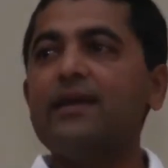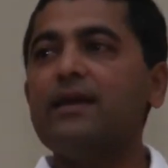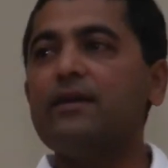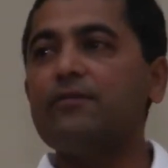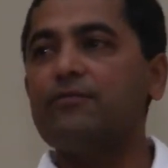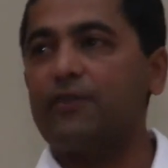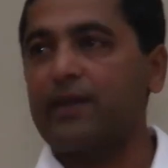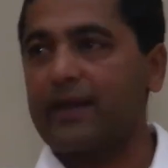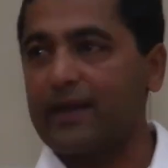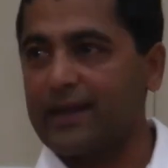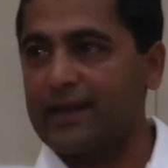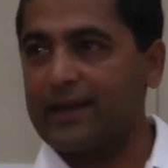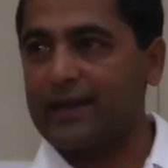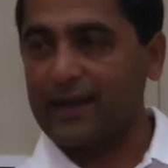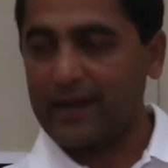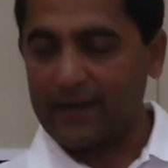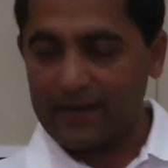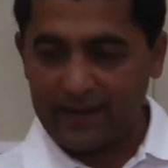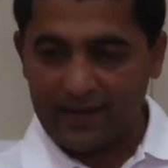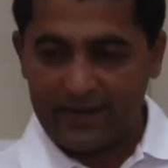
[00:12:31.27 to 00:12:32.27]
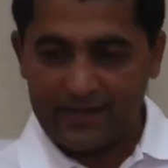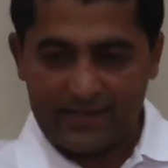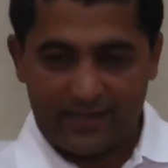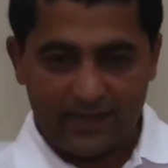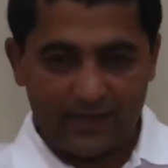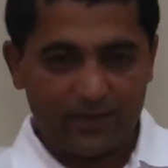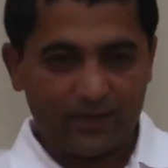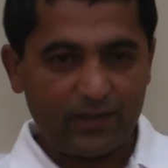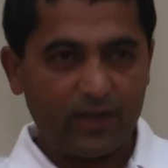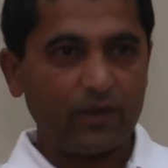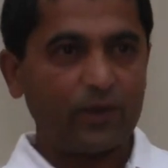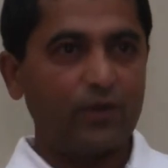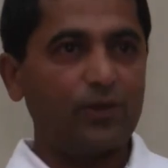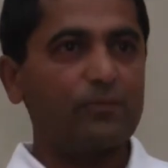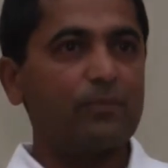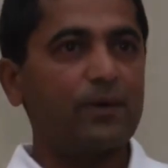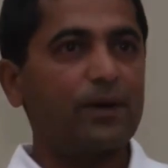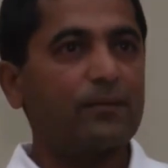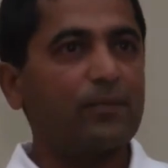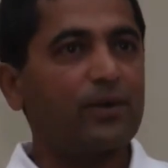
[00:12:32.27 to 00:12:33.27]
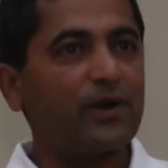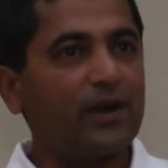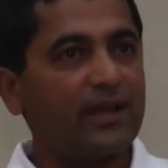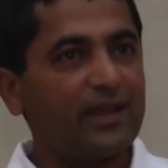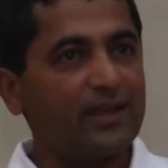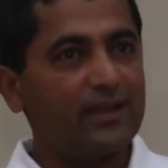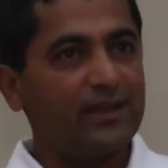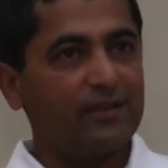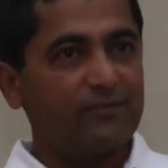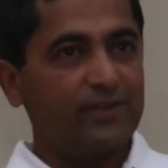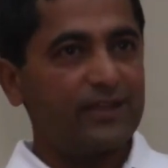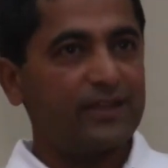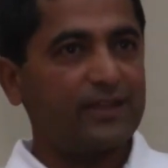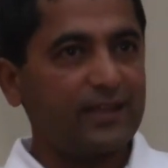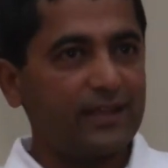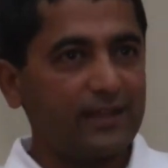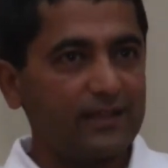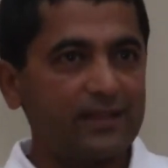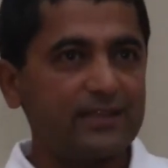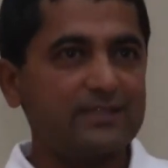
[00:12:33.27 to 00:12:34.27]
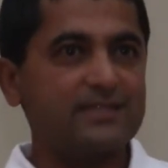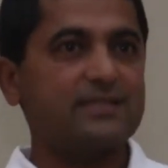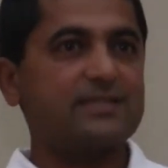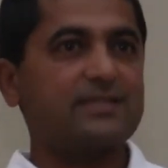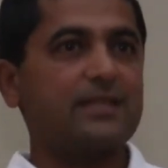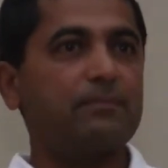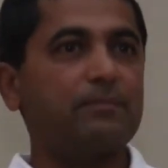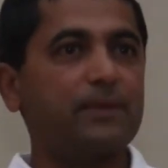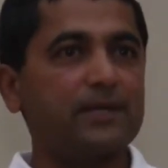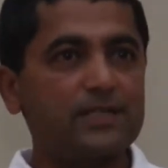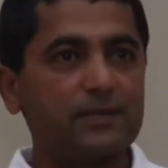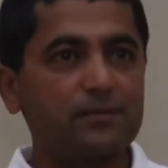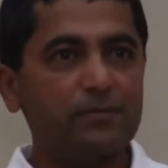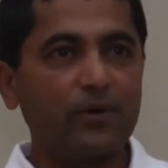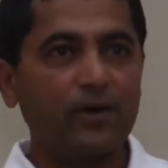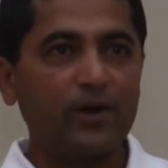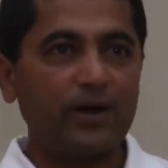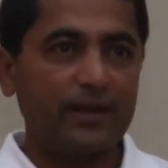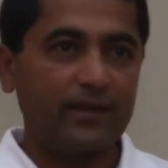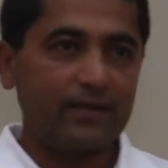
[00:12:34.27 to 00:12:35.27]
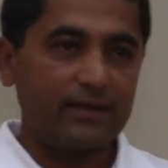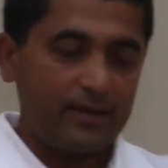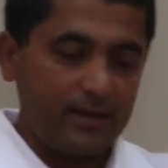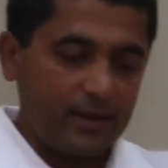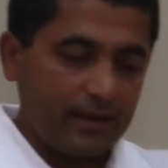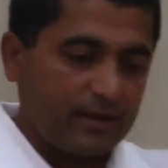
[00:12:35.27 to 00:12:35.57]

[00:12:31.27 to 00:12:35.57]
If it enters into the human body, we think this is the best body.